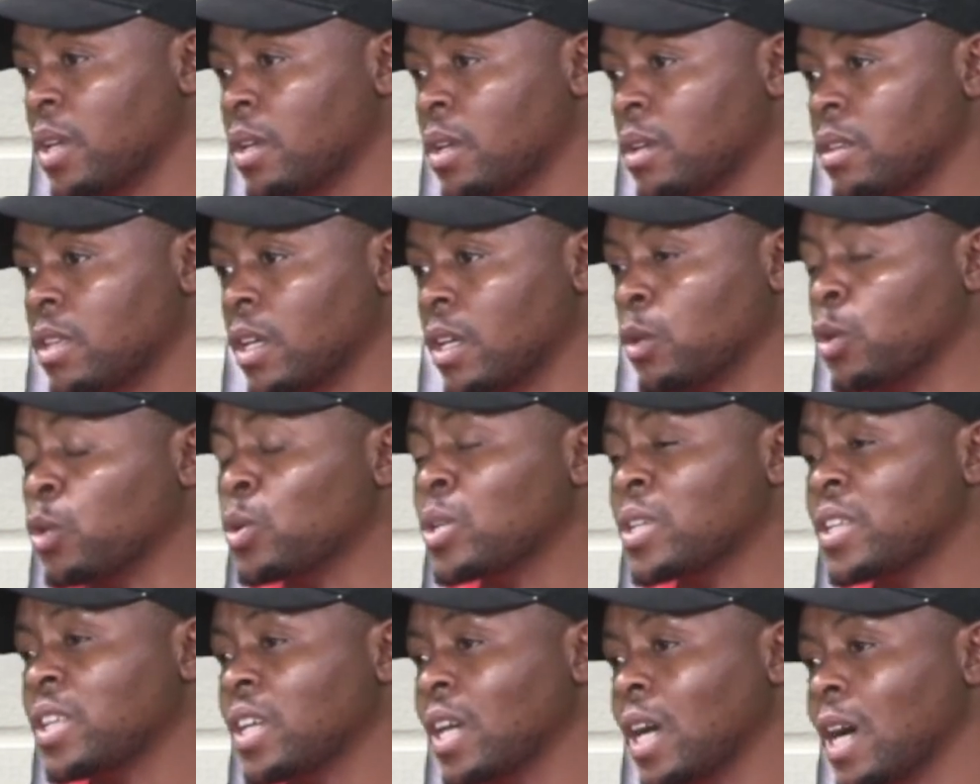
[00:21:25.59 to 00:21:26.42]
The good
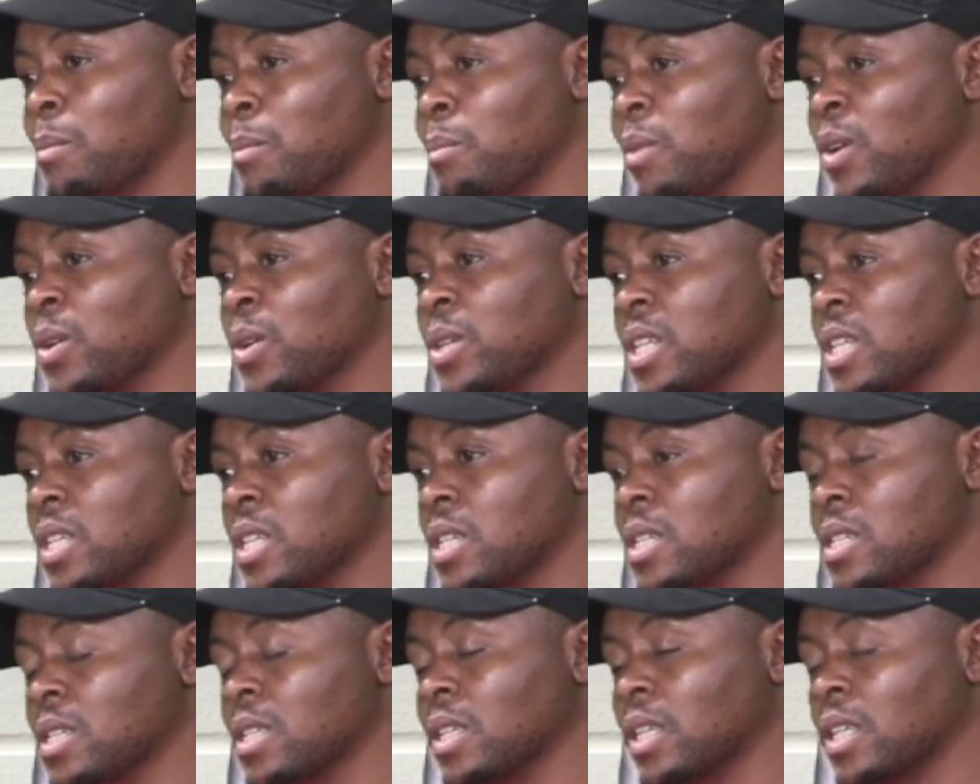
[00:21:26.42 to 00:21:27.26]
thing about it
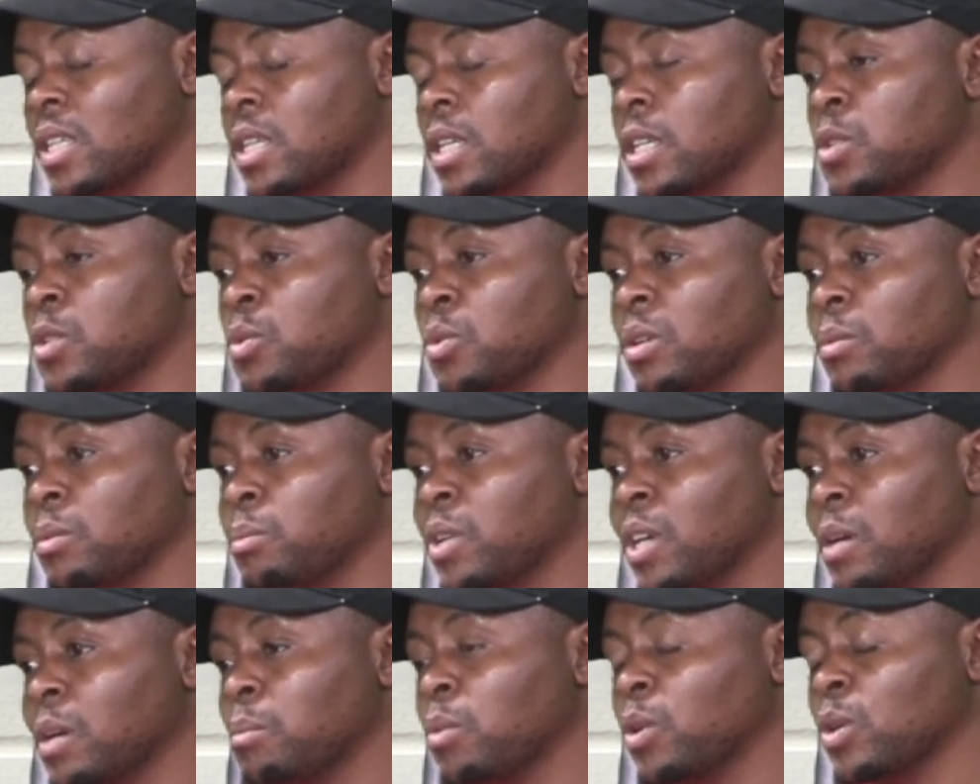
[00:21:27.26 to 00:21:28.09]
is that it will
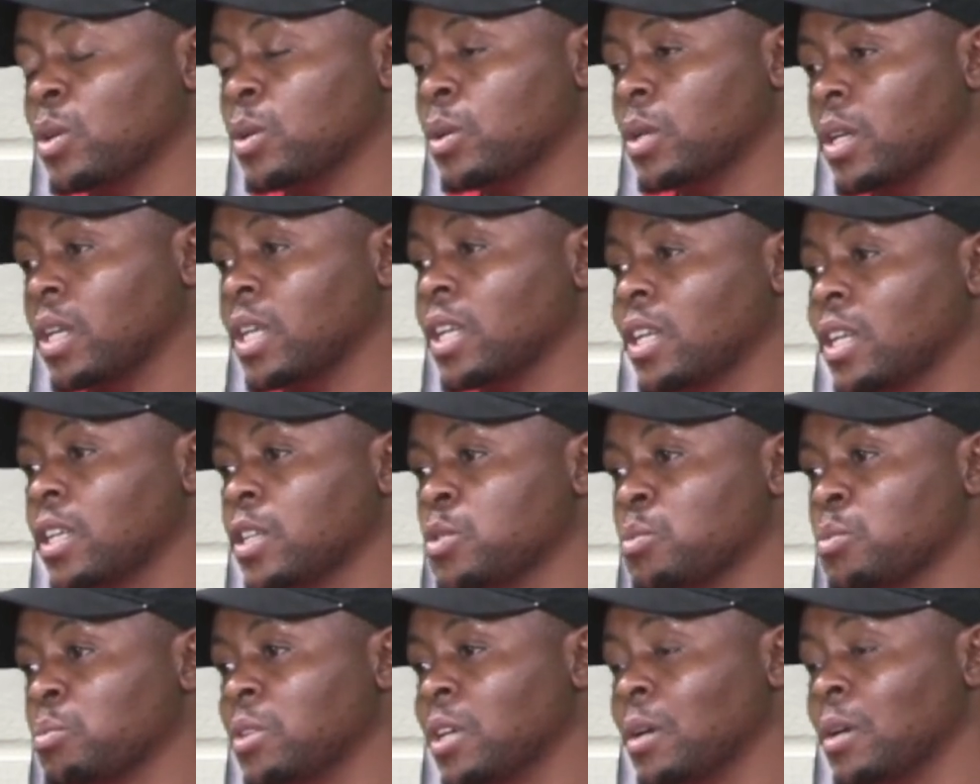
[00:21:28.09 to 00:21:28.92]
be able really to
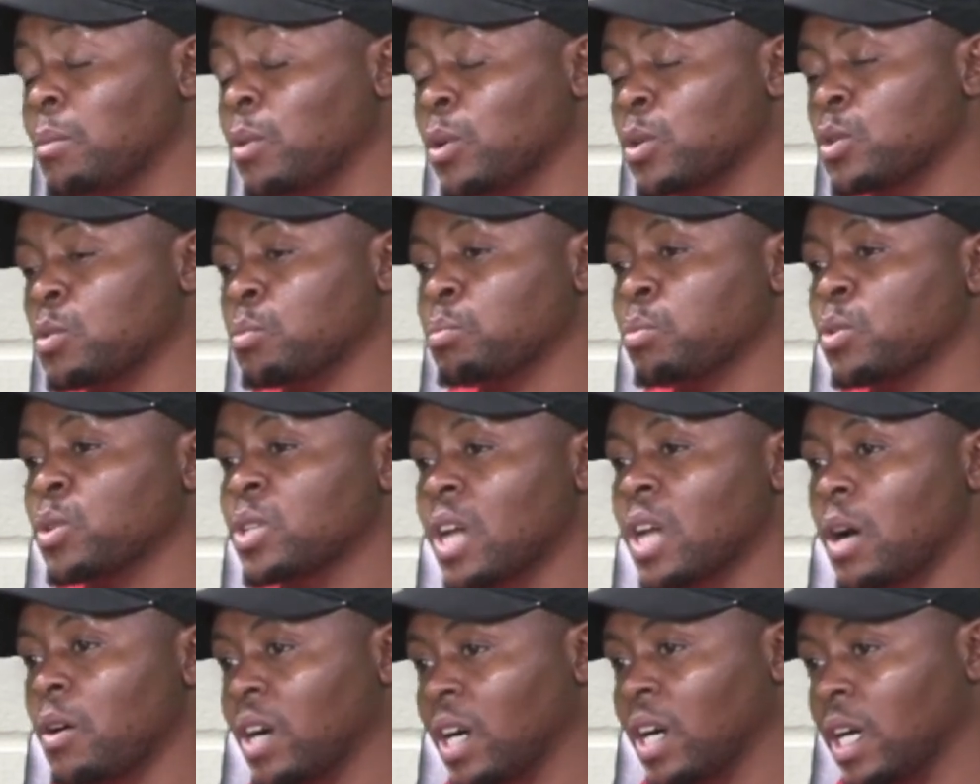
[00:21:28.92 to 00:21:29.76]
be able to put
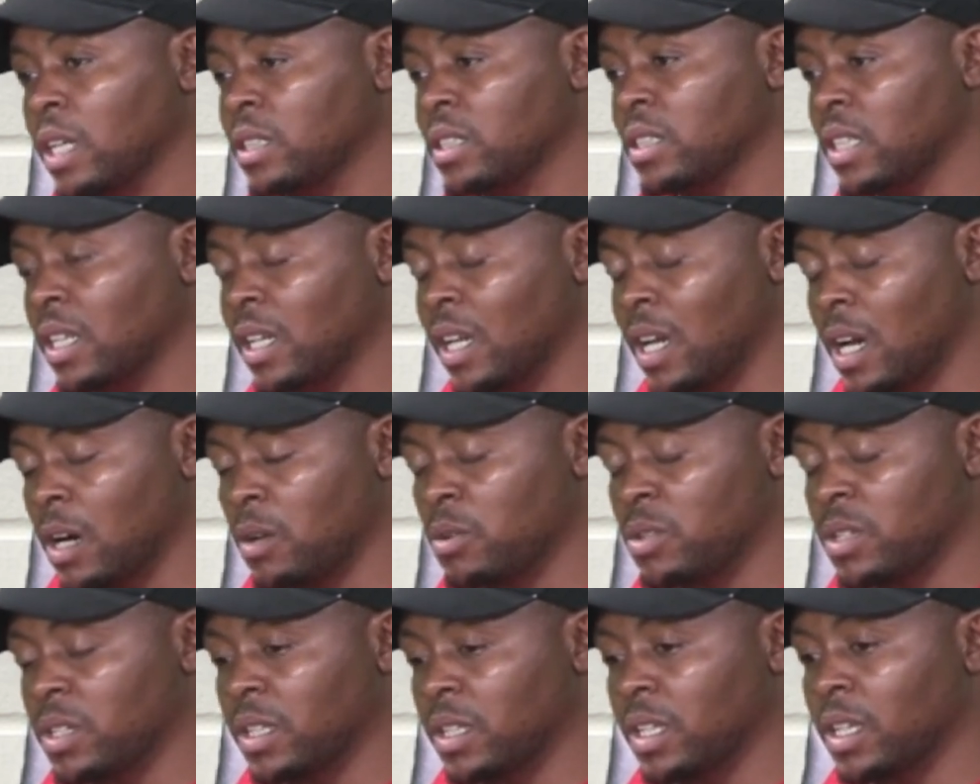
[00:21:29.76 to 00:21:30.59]
our country
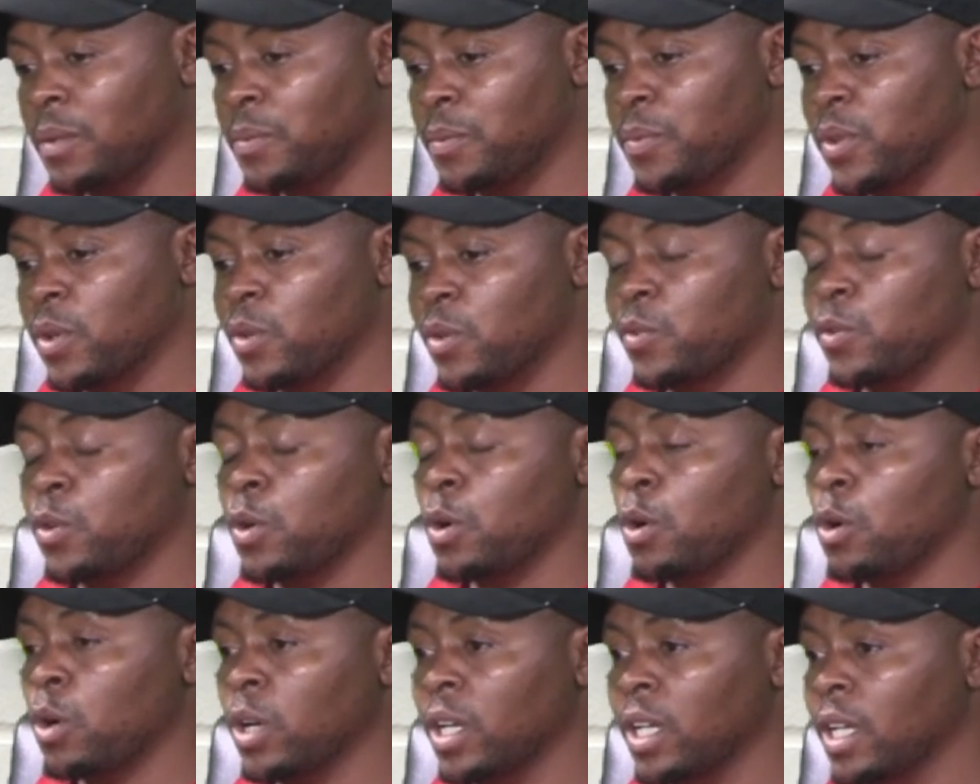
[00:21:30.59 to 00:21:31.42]
out there for
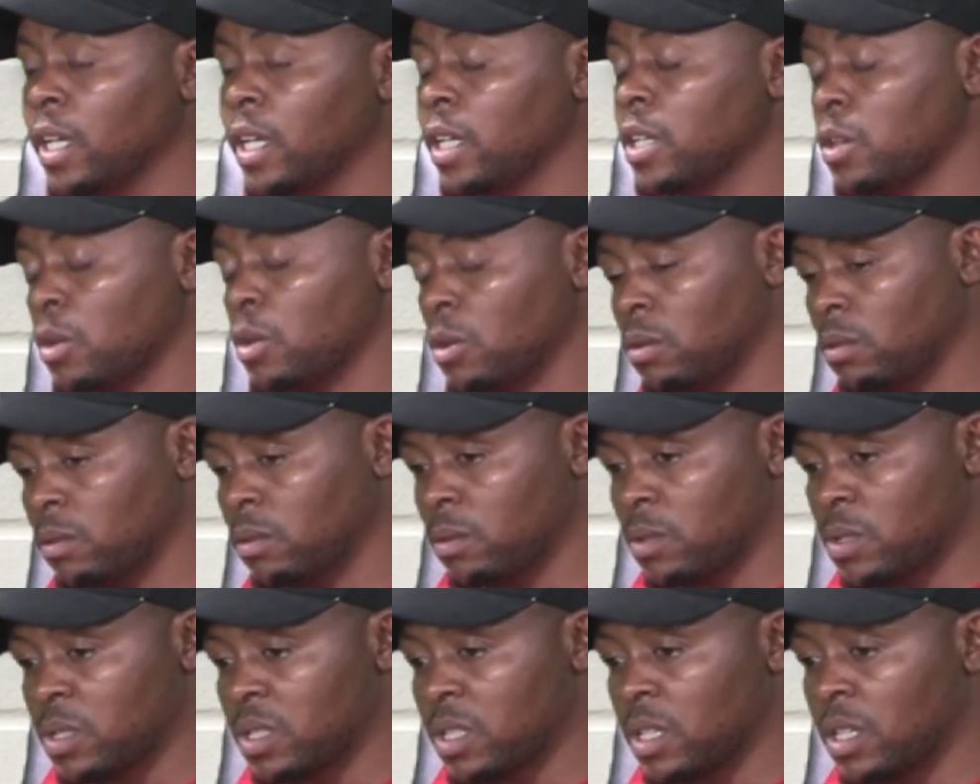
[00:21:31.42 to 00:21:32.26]
oil and all of
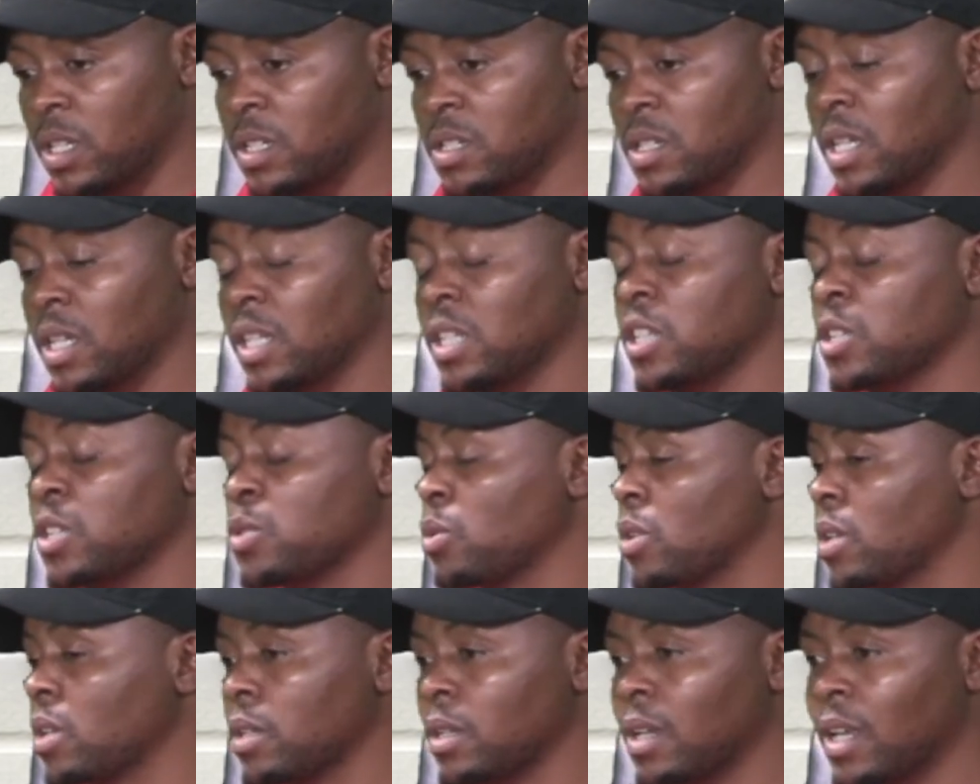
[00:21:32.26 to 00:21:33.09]
those things, and it
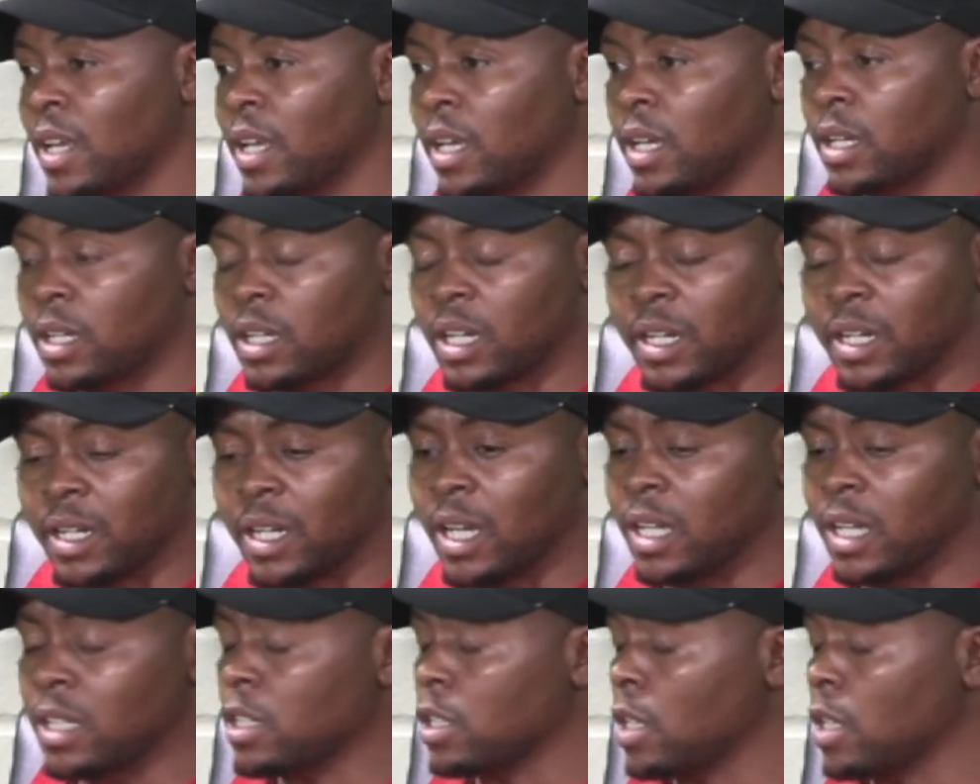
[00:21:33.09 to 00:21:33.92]
will
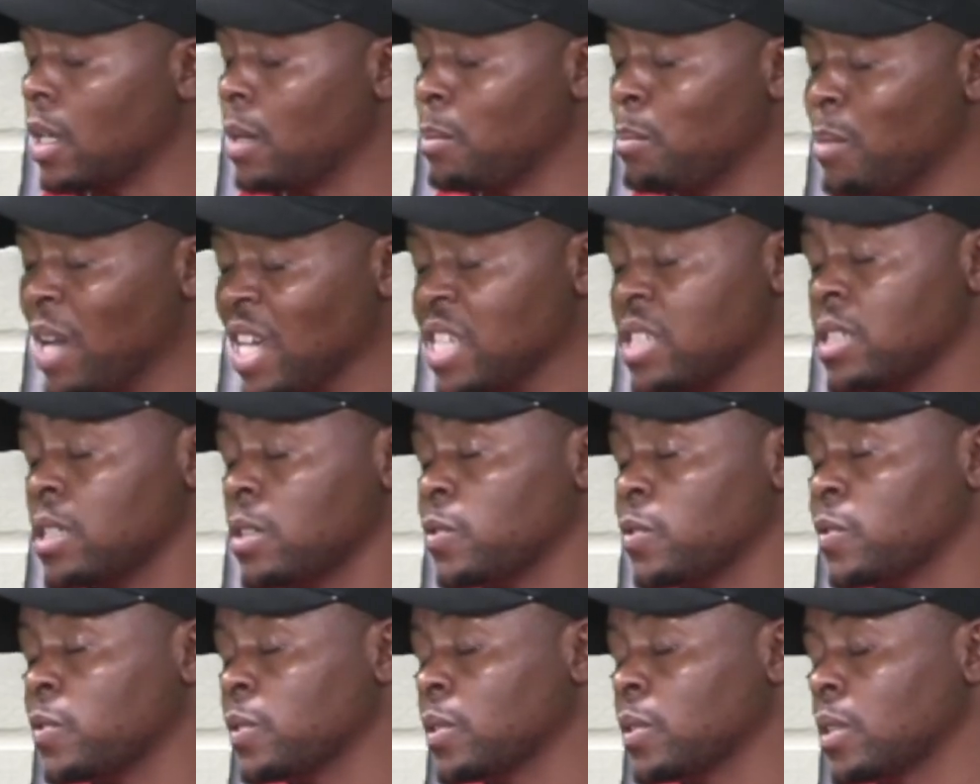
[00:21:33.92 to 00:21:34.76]
create a
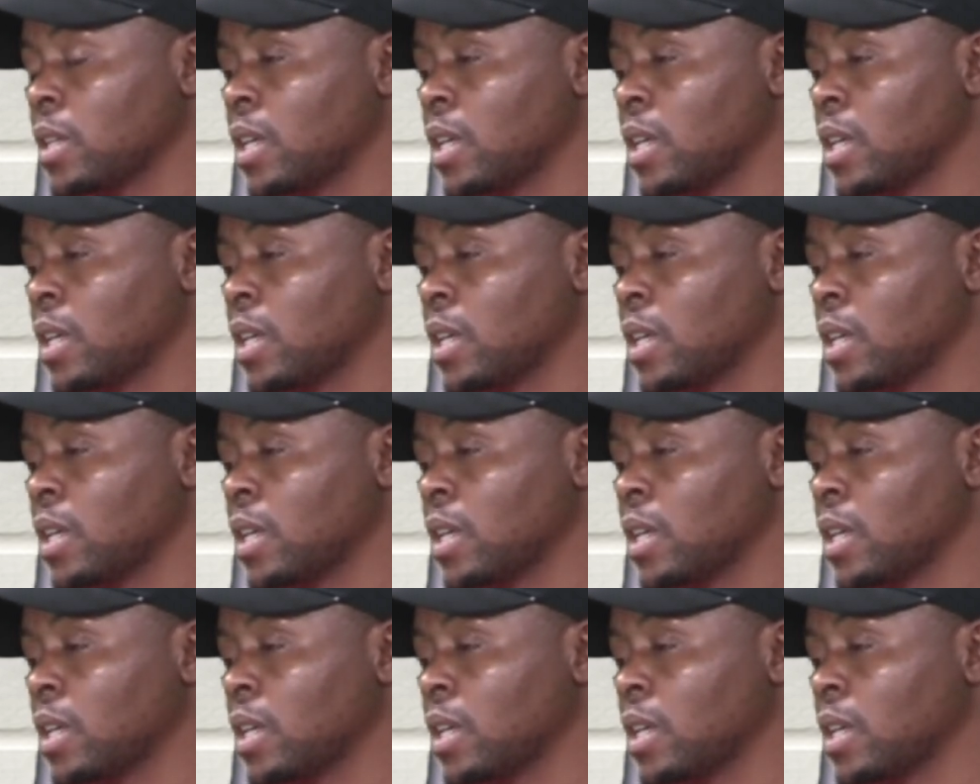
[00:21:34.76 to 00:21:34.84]
massive